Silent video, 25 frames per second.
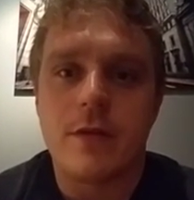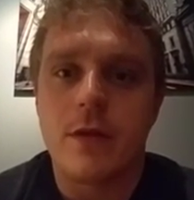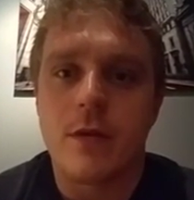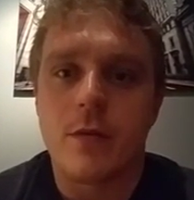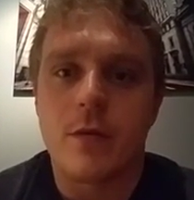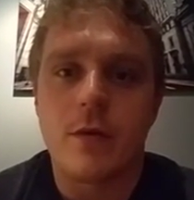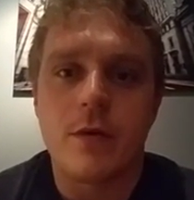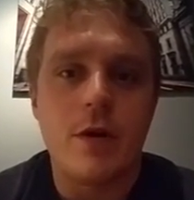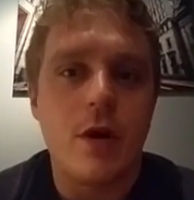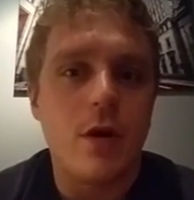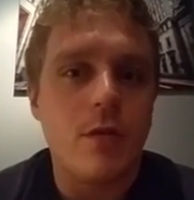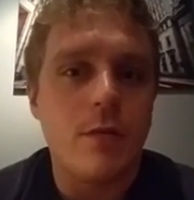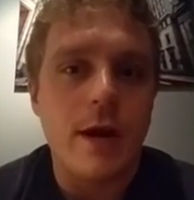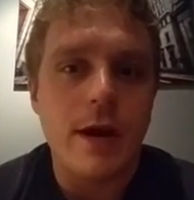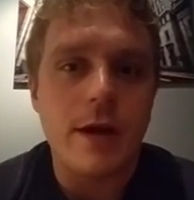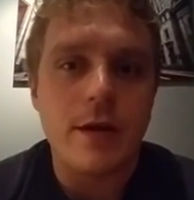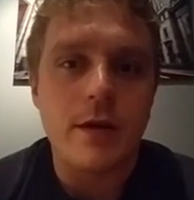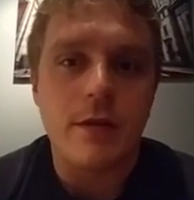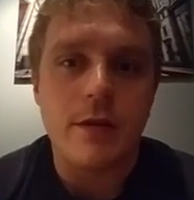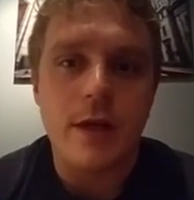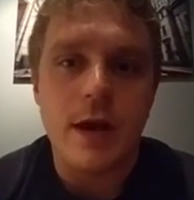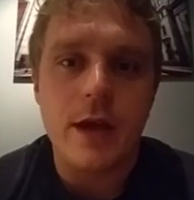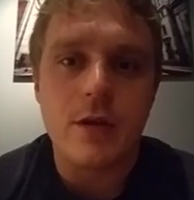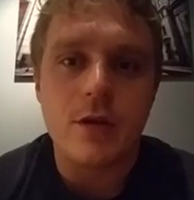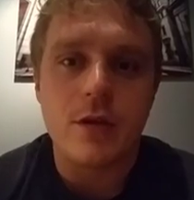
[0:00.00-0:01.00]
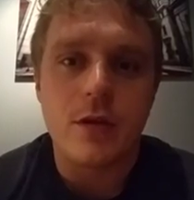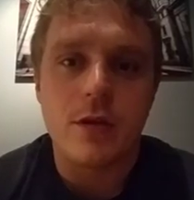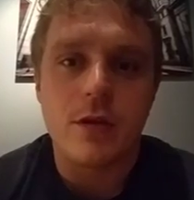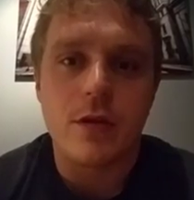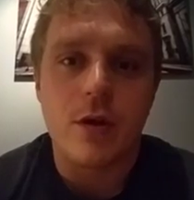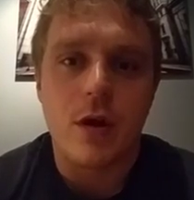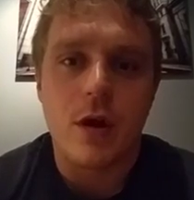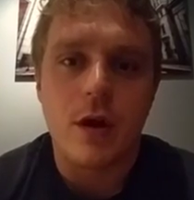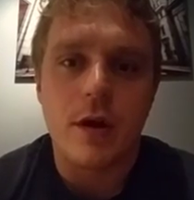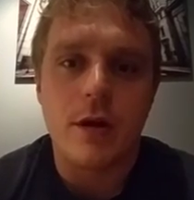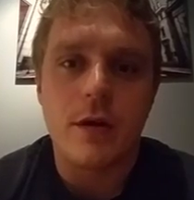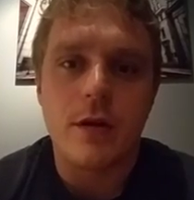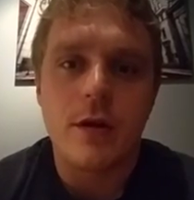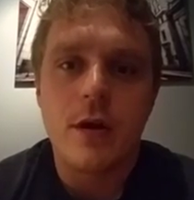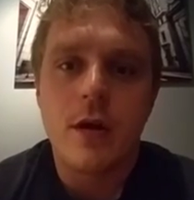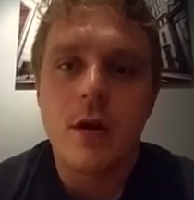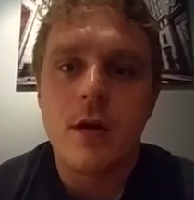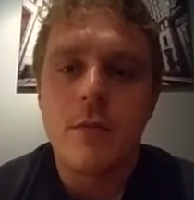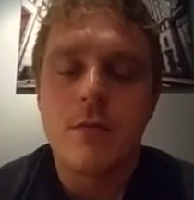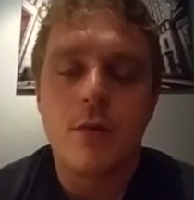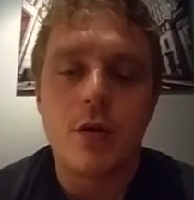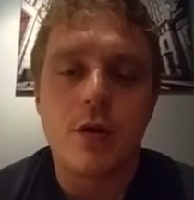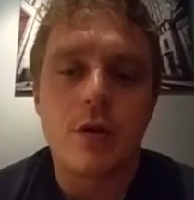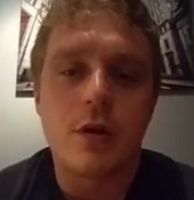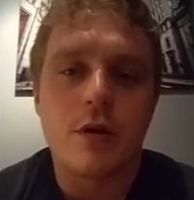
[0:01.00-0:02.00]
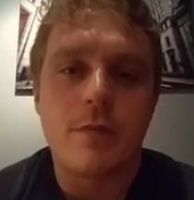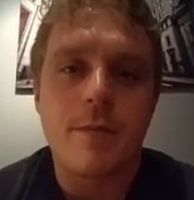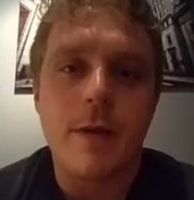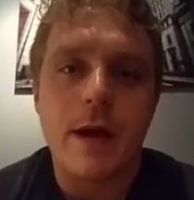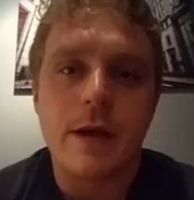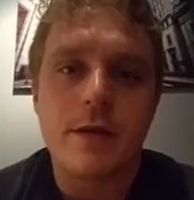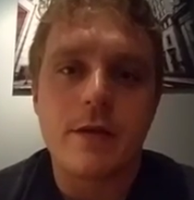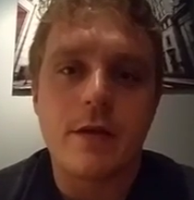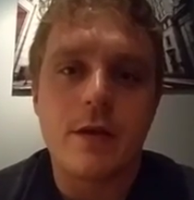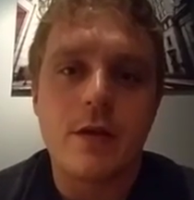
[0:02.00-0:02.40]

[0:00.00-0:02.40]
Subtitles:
There were no regulations on mortgage-backed